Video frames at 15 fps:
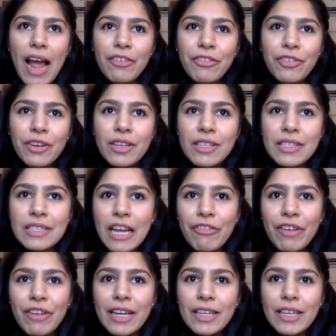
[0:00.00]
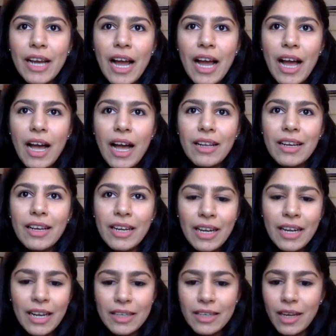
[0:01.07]
first I felt
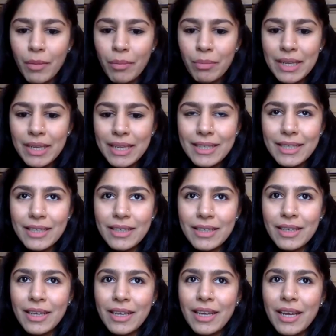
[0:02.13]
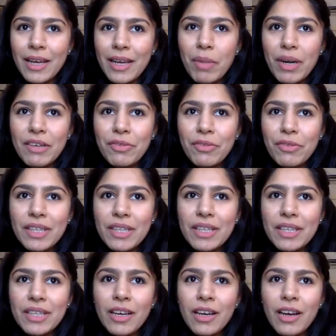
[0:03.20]
little incomplete, but
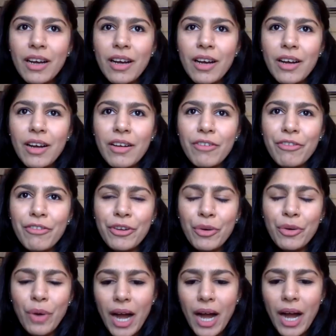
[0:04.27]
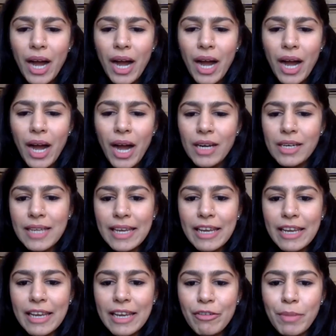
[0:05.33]
within a few hours, I
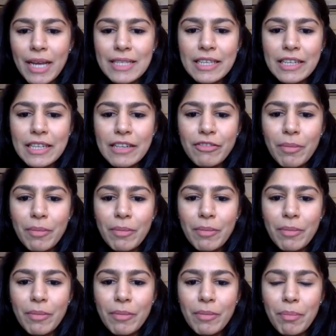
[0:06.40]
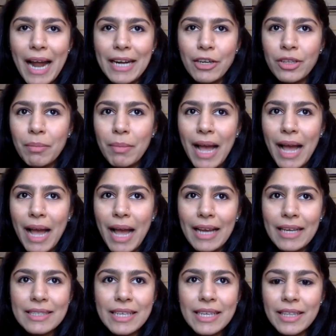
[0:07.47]
gave myself a pat on the
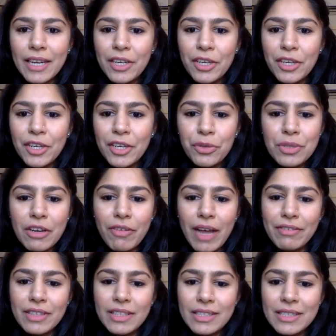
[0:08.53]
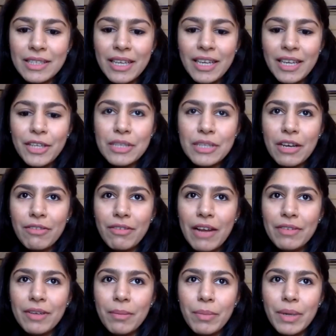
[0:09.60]
back saying that you survived
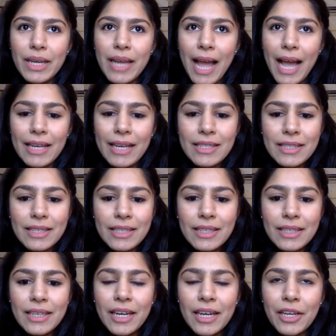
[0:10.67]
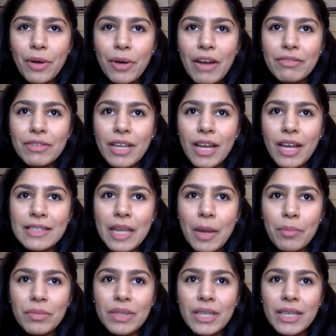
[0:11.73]
this. You survived a big accident and you have
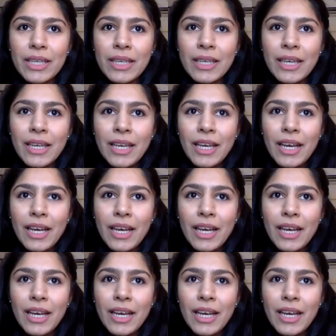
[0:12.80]
done something